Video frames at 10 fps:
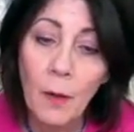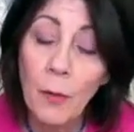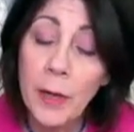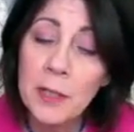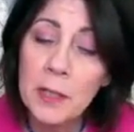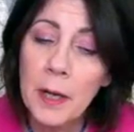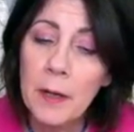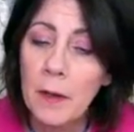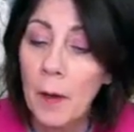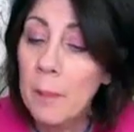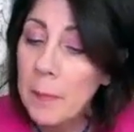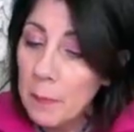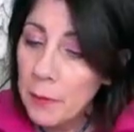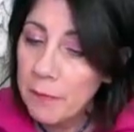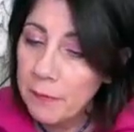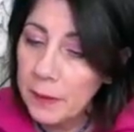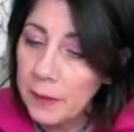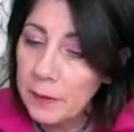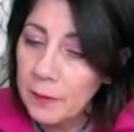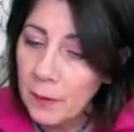Right side, memory
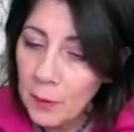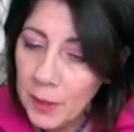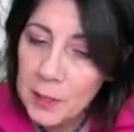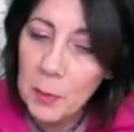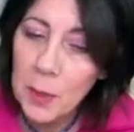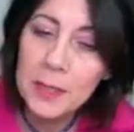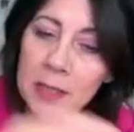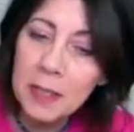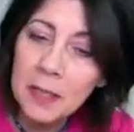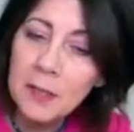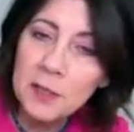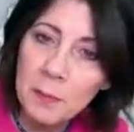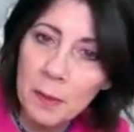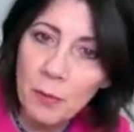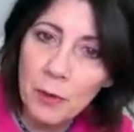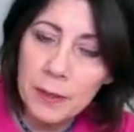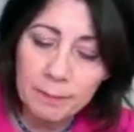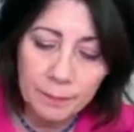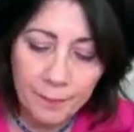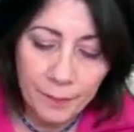field. Okay, so we had a sickness memory.
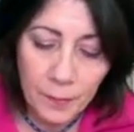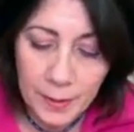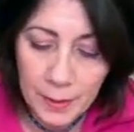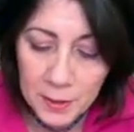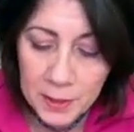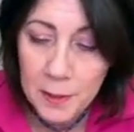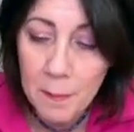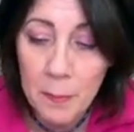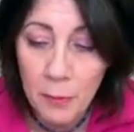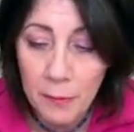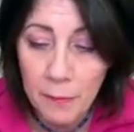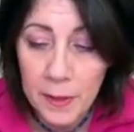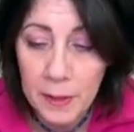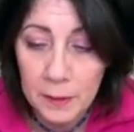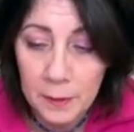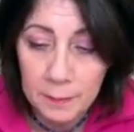Now, this is a memory field.